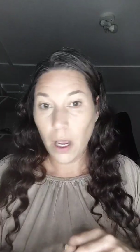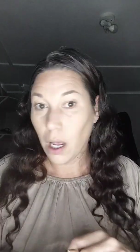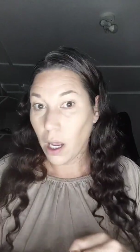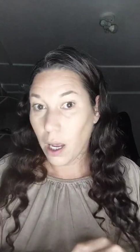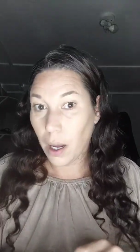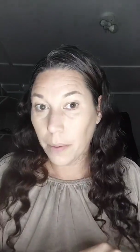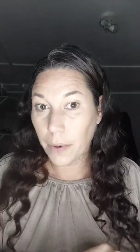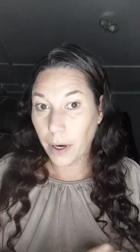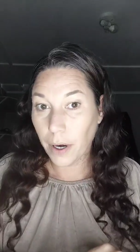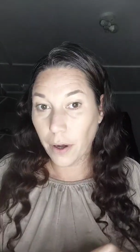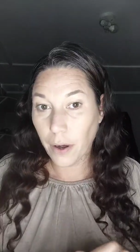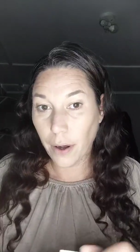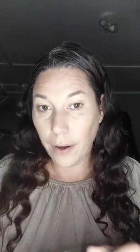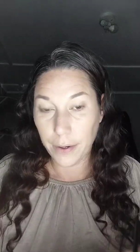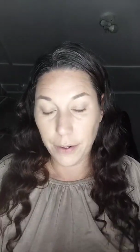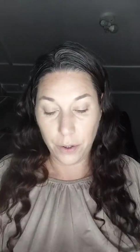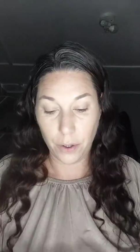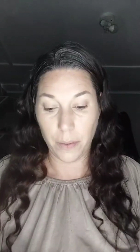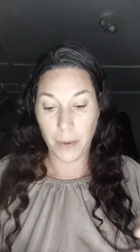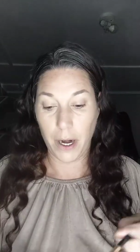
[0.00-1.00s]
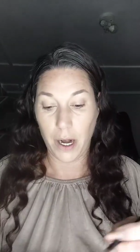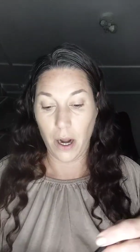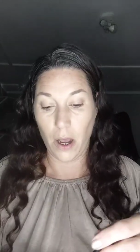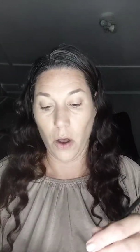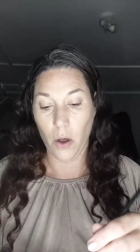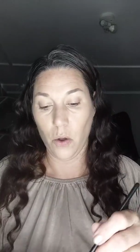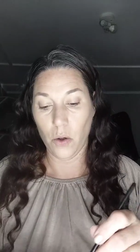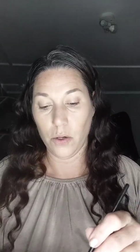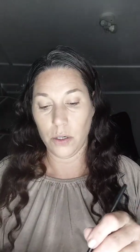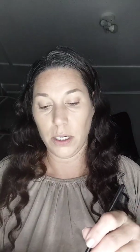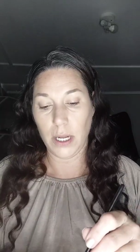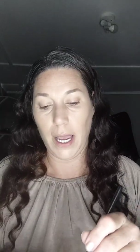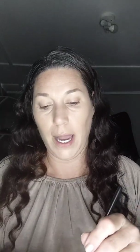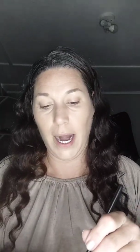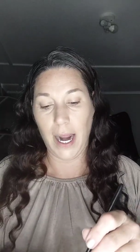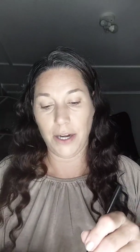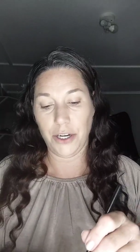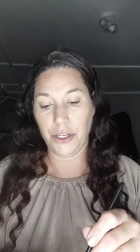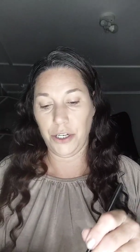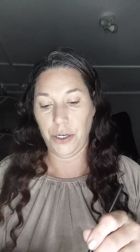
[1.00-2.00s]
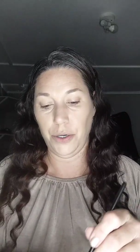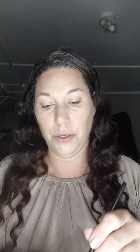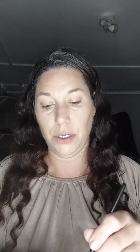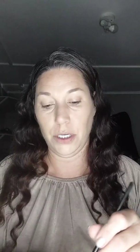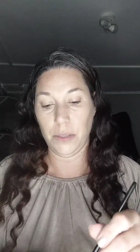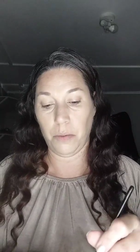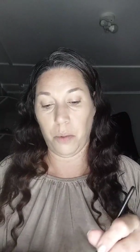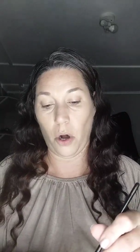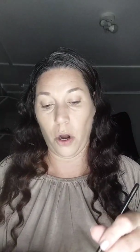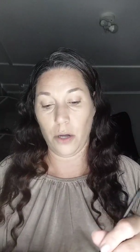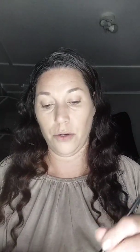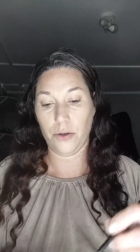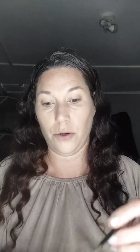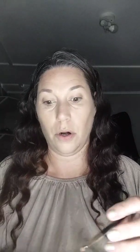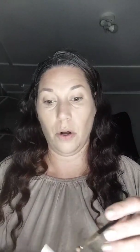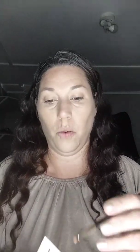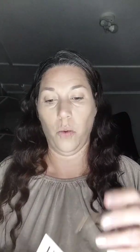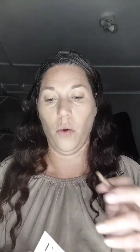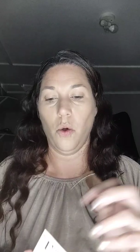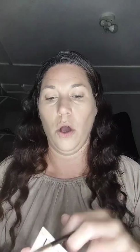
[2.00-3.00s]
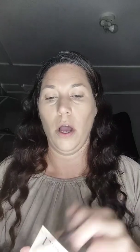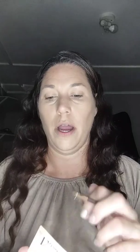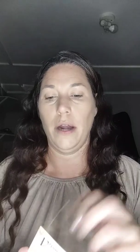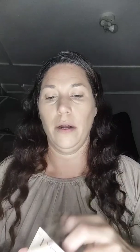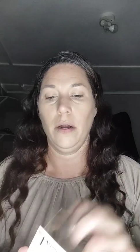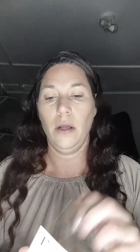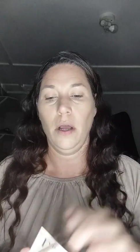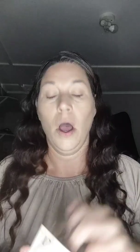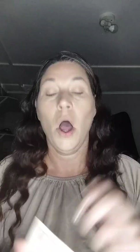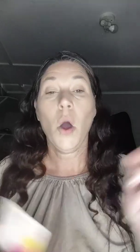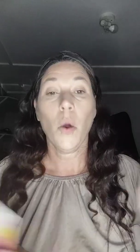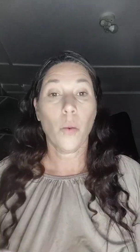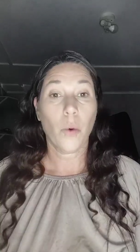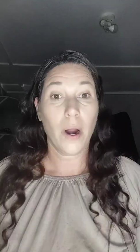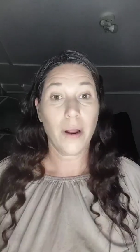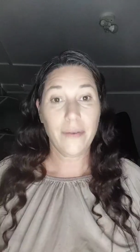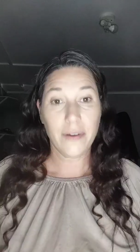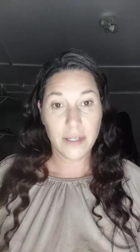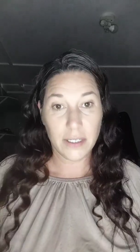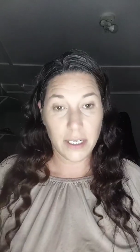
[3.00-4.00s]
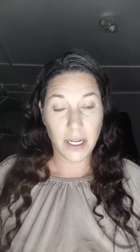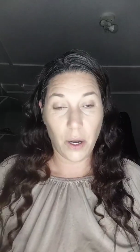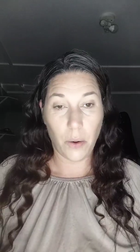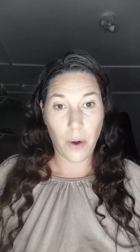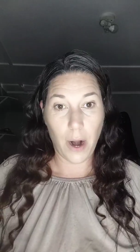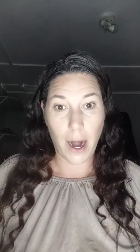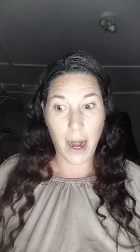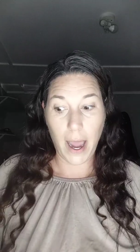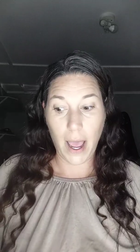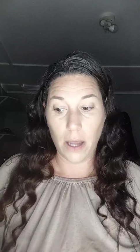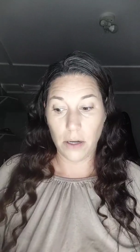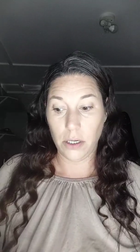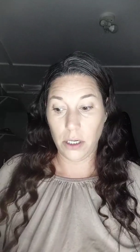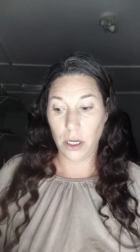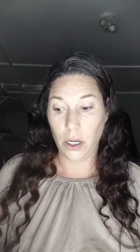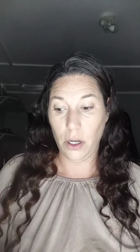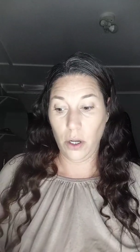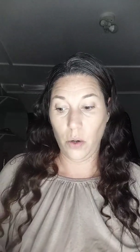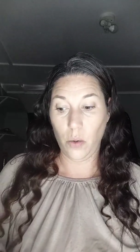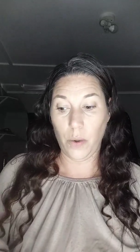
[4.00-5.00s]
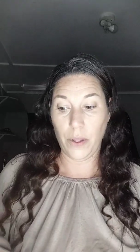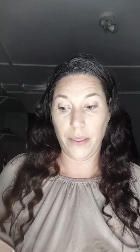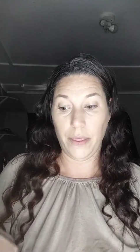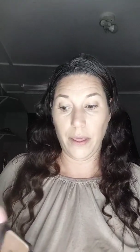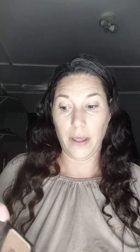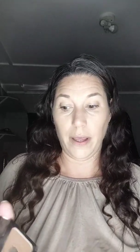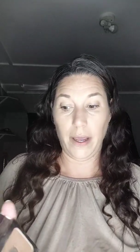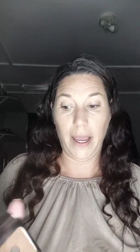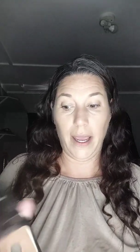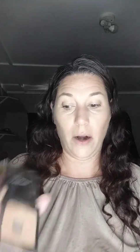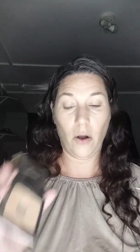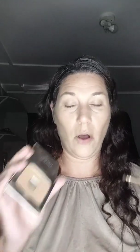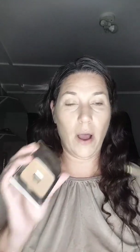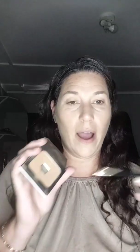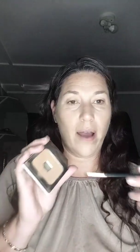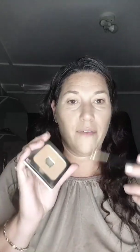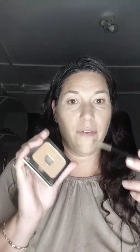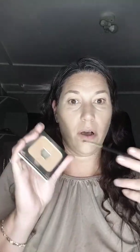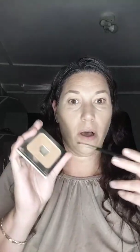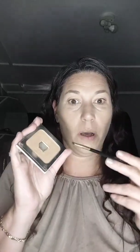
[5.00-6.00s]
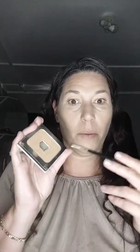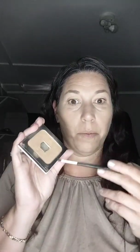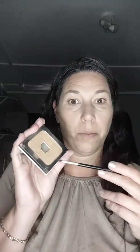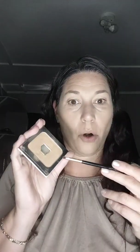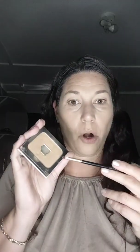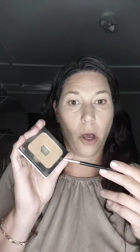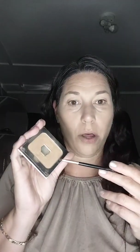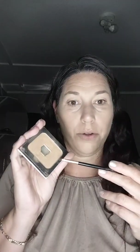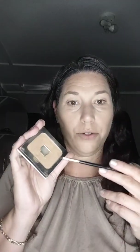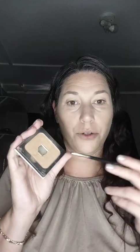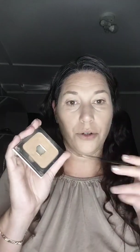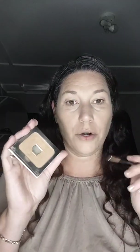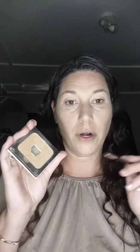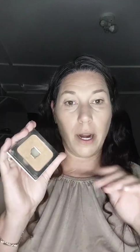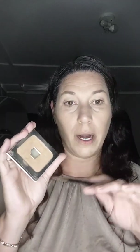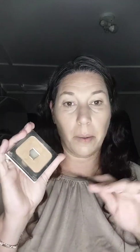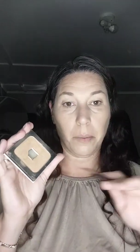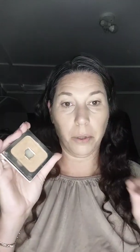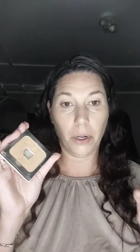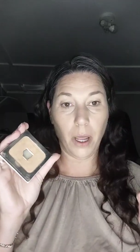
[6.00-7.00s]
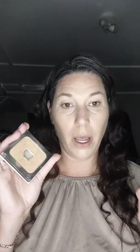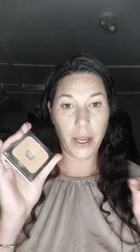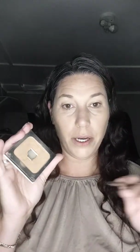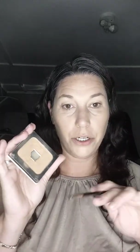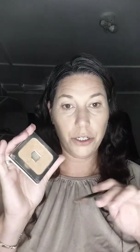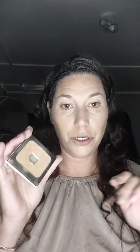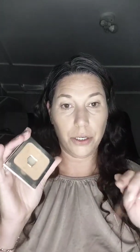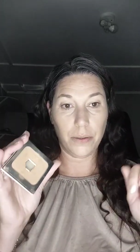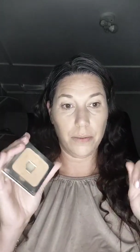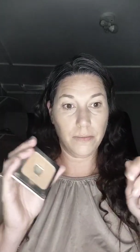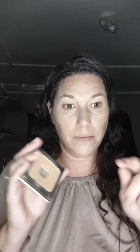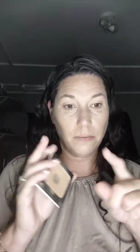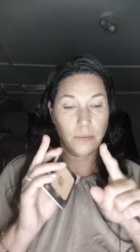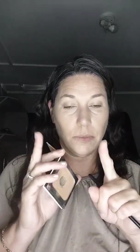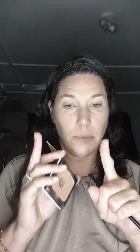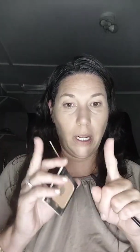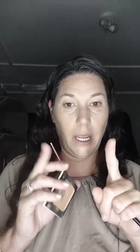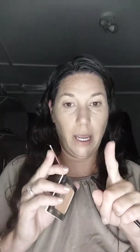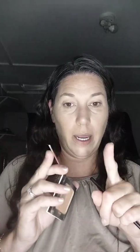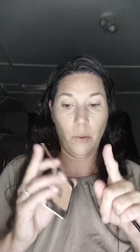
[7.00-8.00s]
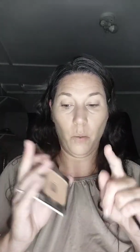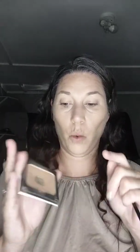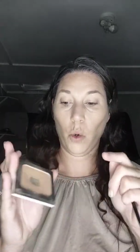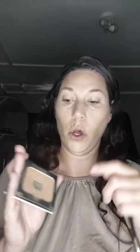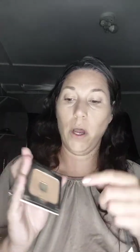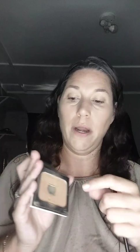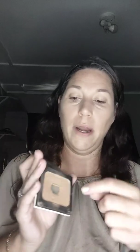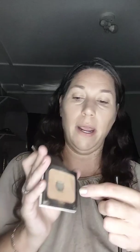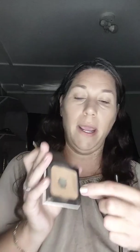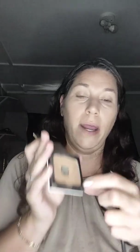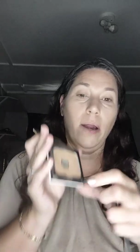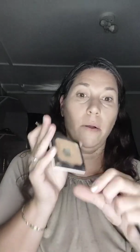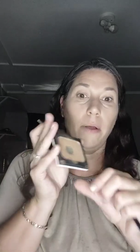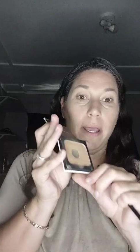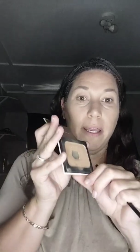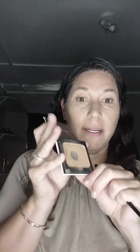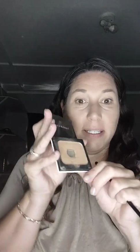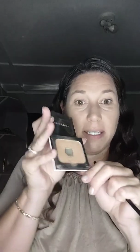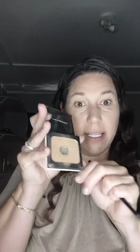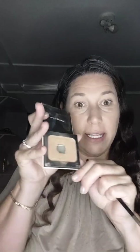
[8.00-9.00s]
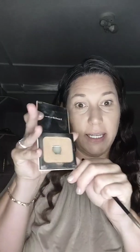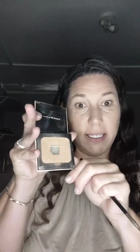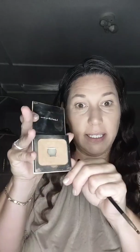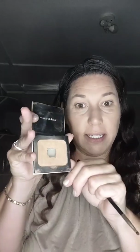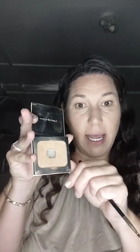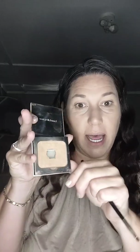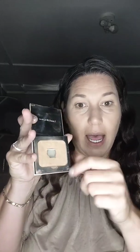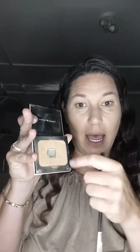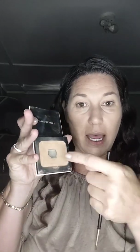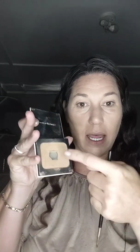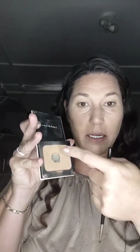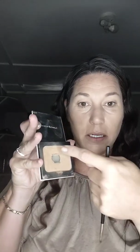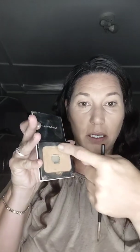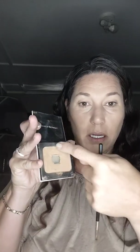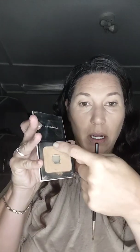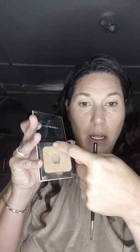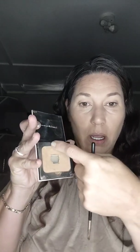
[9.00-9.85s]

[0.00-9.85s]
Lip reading: I'm going to contour my nose, and I just use this Bronzer 01. We're on a sale right now too with the, it'll have a bronzer and a blush, and one, it's this size,